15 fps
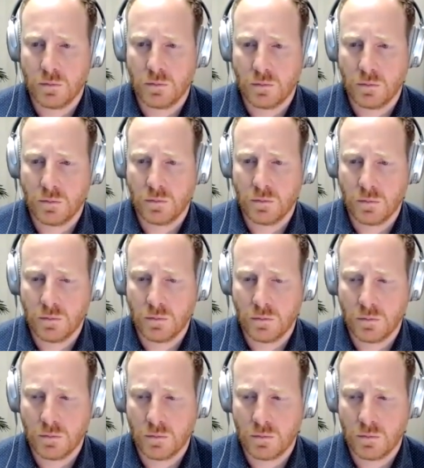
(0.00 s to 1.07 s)

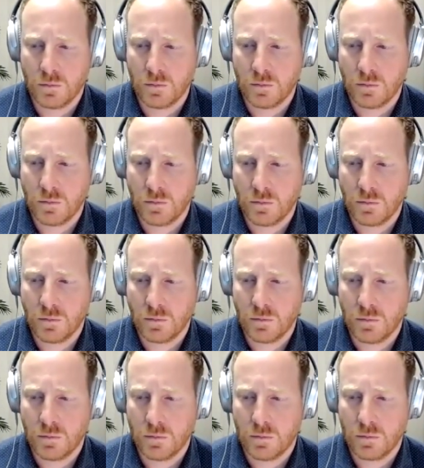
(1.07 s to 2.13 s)

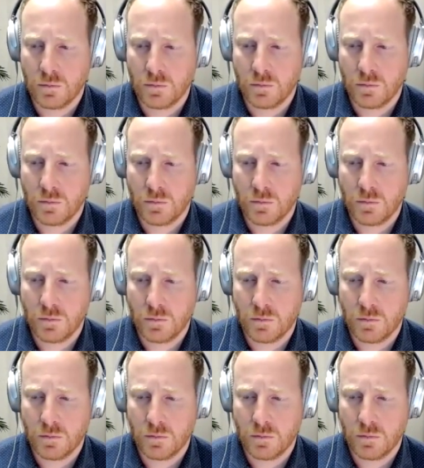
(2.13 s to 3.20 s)

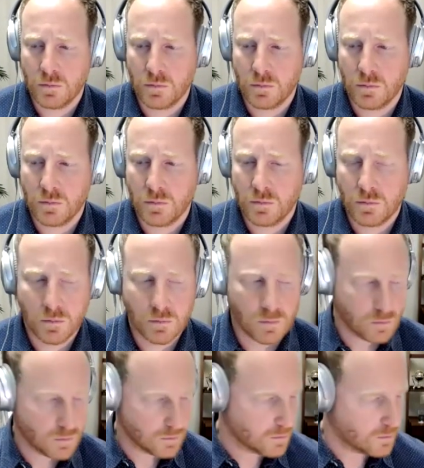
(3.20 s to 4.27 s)

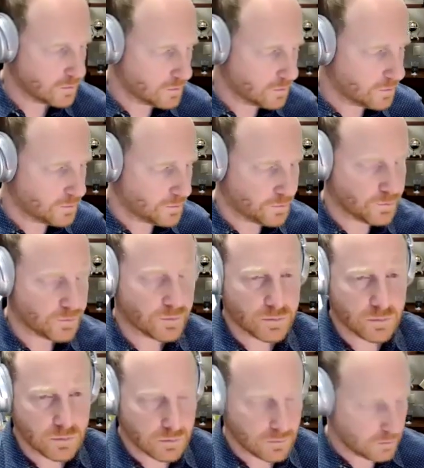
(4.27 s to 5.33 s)

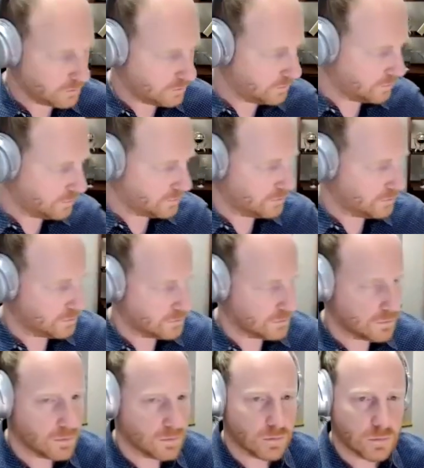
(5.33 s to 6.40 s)

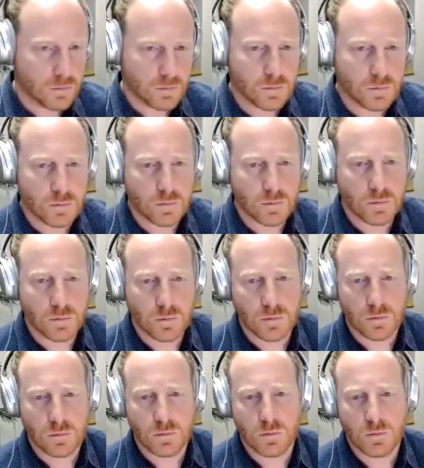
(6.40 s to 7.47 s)

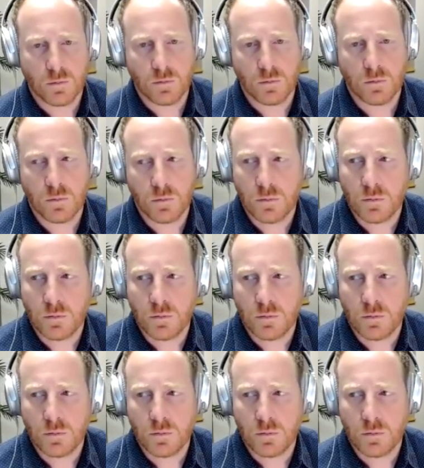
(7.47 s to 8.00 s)
No words are spoken by the person on screen.